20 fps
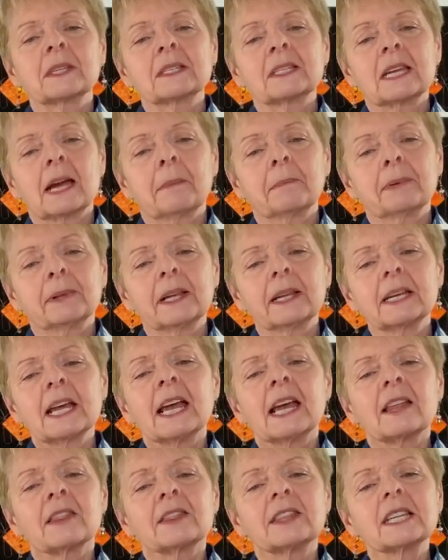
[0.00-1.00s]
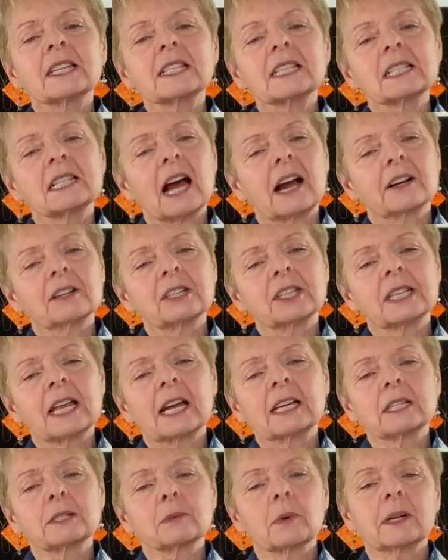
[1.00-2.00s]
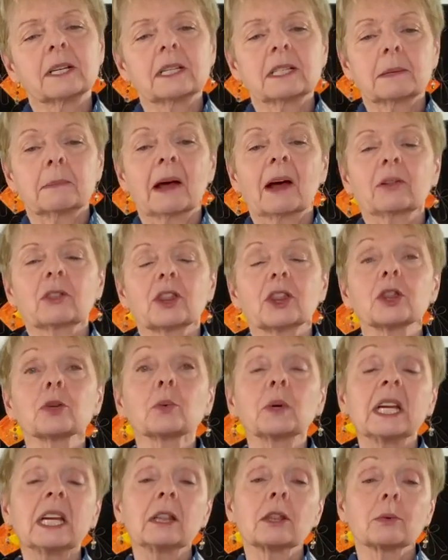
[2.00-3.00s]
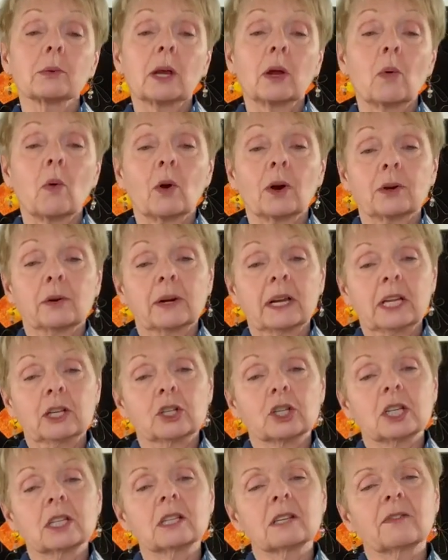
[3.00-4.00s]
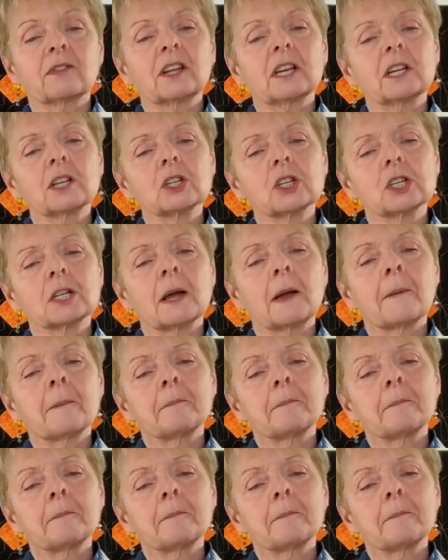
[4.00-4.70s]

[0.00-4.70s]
template. This large-sized one is about 3 3/4 inches finished,